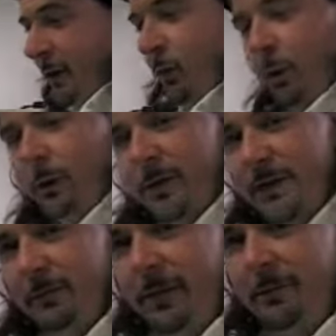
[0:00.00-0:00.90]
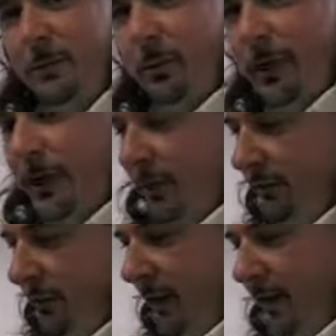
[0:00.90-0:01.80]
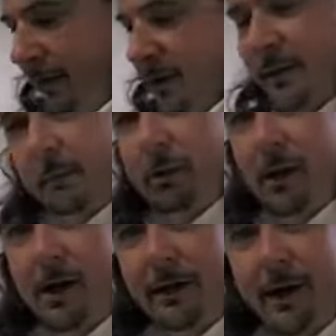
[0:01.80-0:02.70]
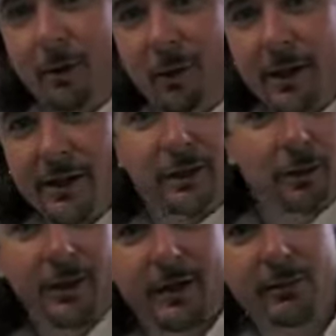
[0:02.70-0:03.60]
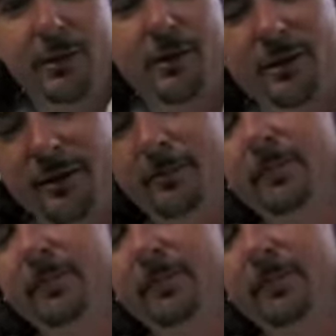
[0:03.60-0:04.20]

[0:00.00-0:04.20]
we would sometimes reach over and just apply that wax to our neighbor's arm.